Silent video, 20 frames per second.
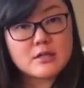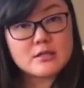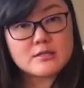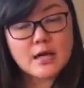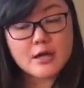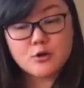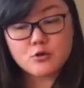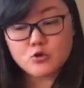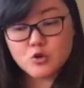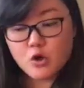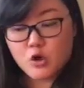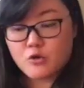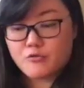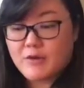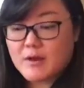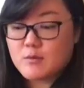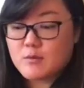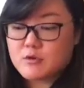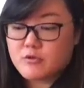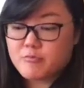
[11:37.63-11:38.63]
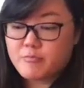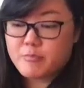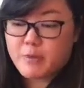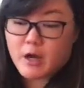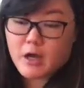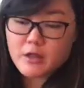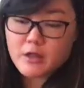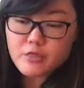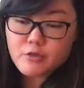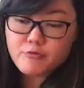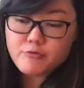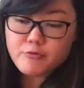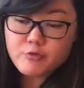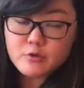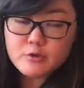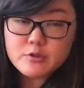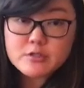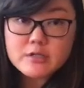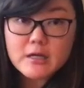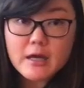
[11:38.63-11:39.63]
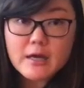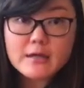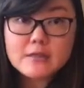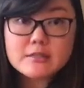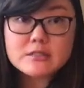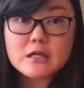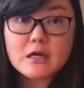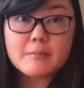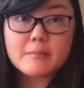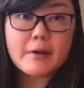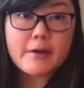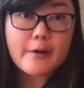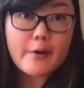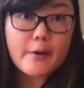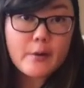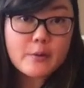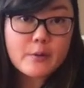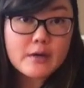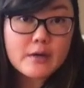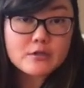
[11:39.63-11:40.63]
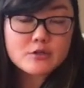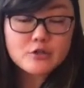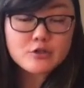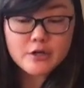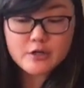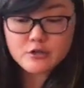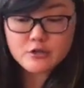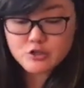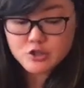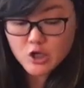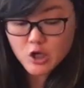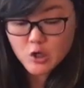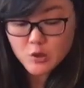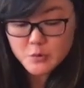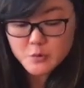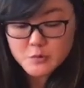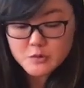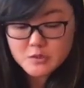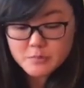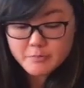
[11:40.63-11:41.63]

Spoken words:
I don't know if I would have bought the full size on my own at Trader Joe's,